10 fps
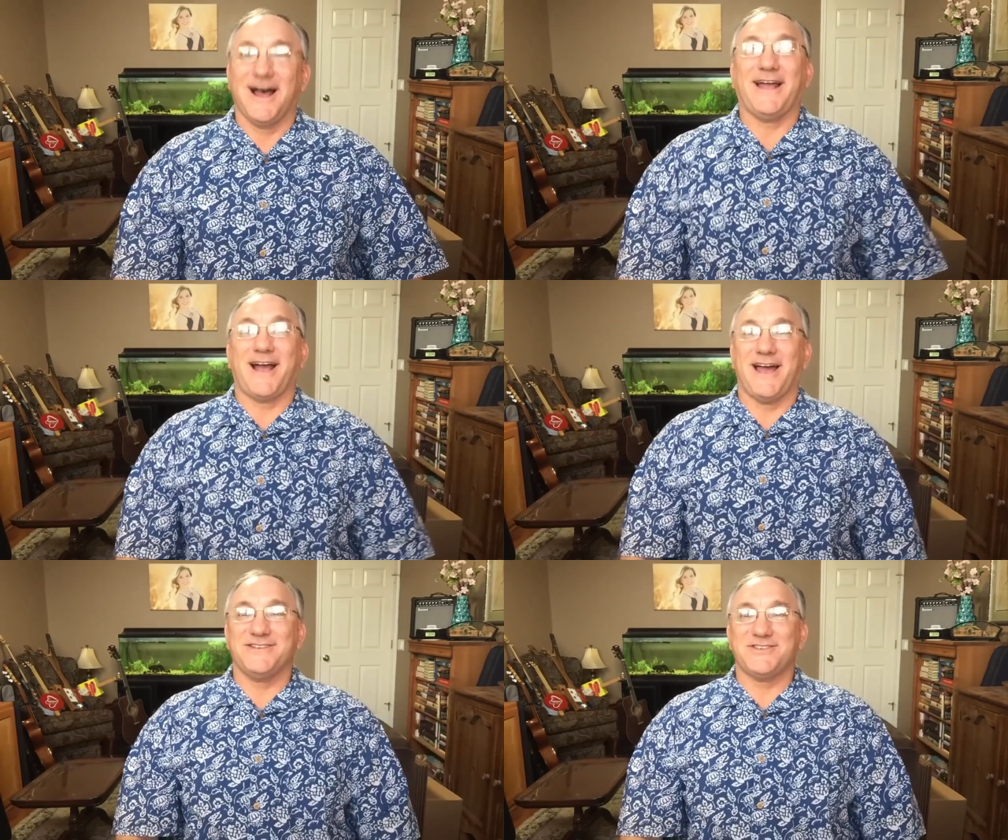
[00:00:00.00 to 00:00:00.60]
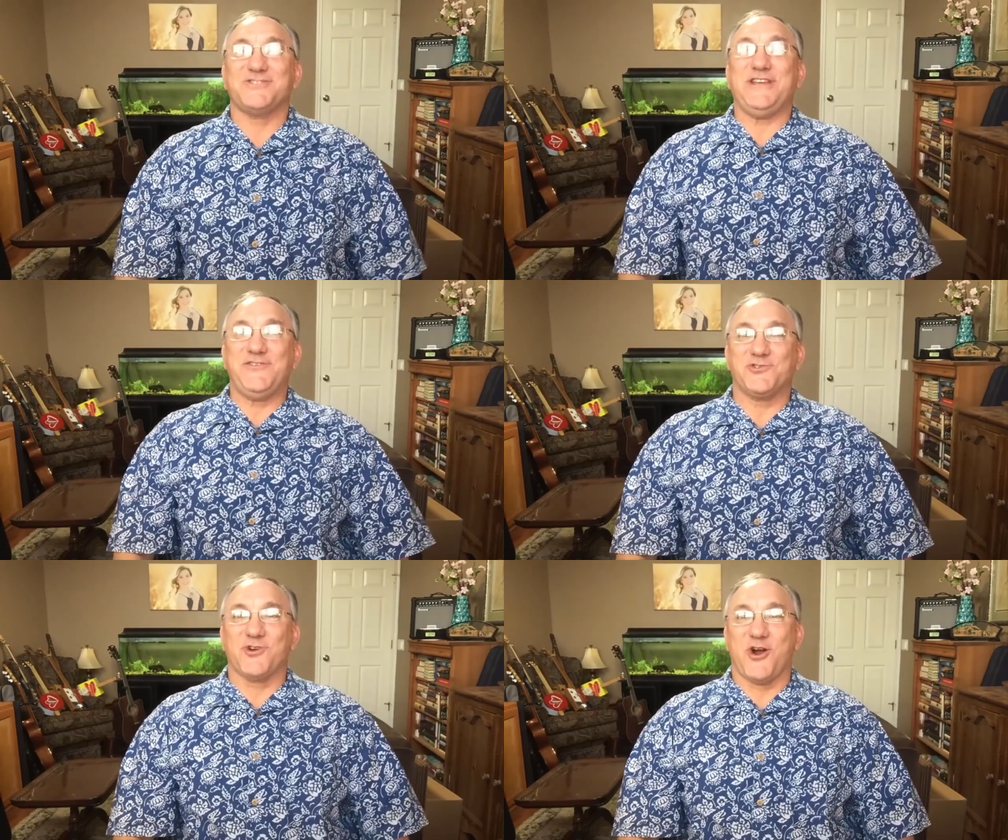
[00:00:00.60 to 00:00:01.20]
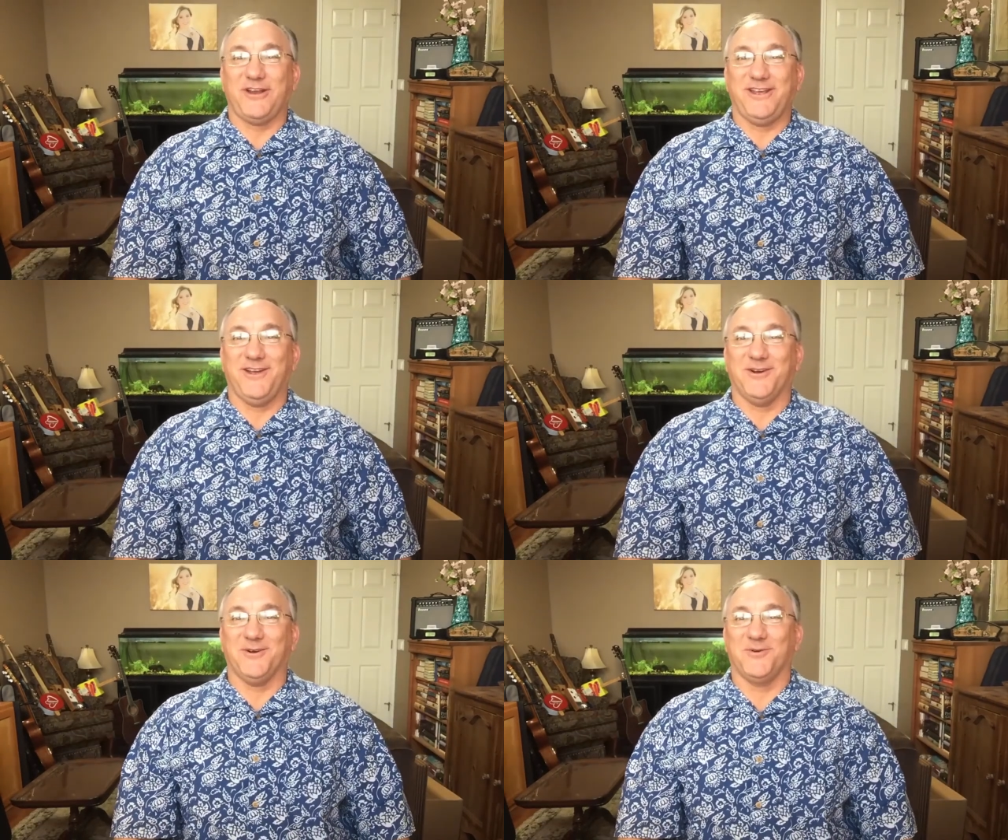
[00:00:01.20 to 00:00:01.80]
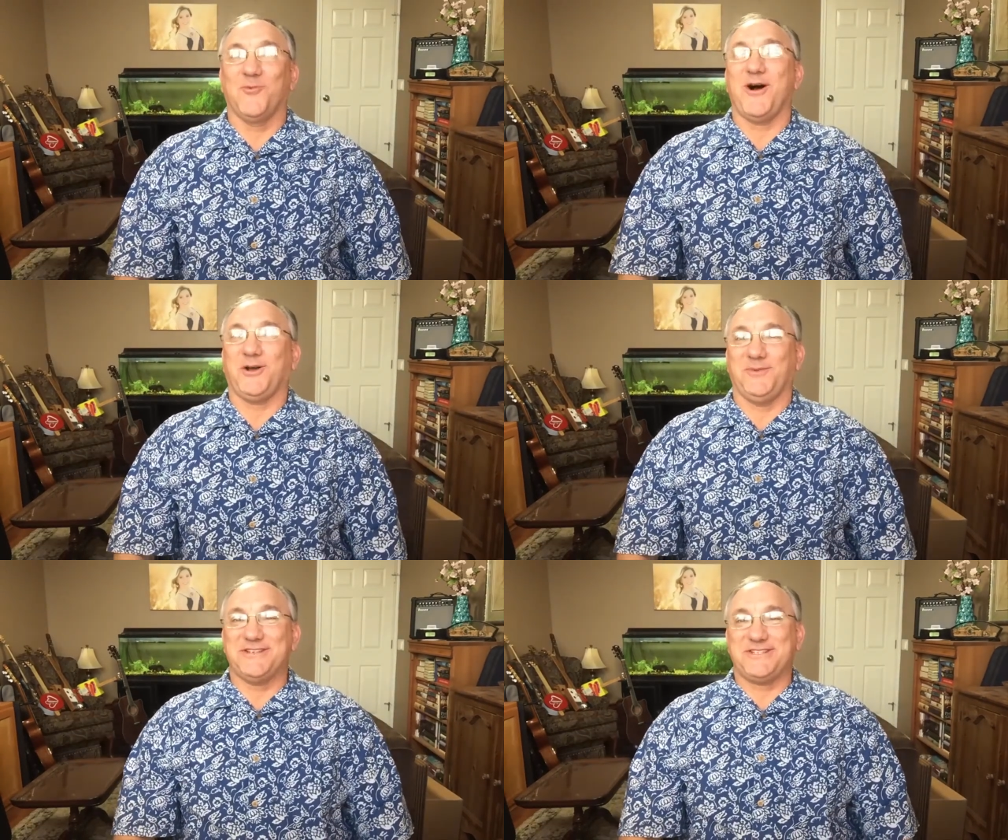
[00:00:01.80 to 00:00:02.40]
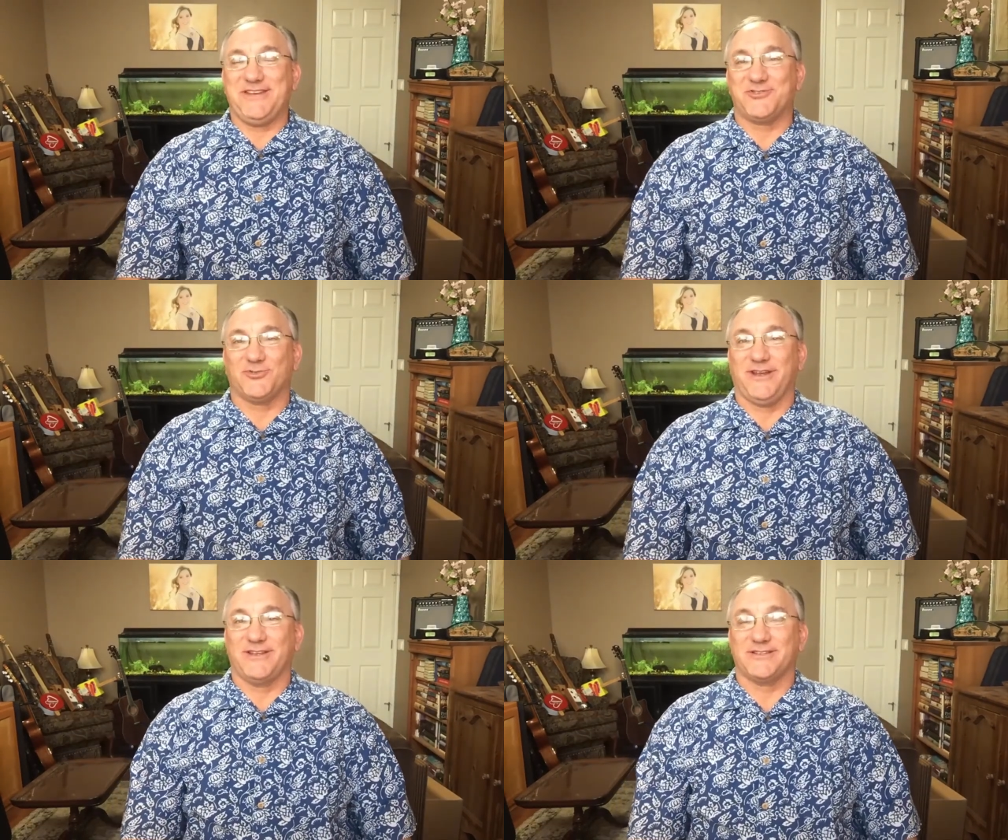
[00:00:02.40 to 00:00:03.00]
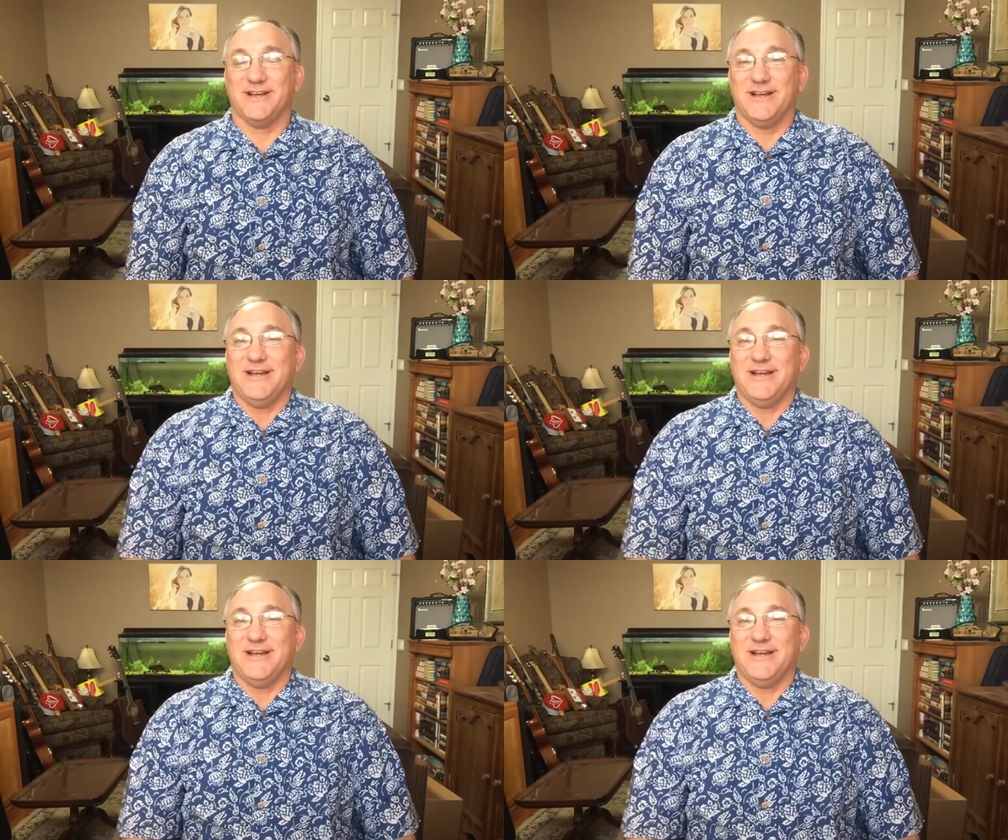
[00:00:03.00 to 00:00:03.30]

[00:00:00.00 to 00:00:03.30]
Hi guys, Steve Girardi here. Welcome to Steve Strings.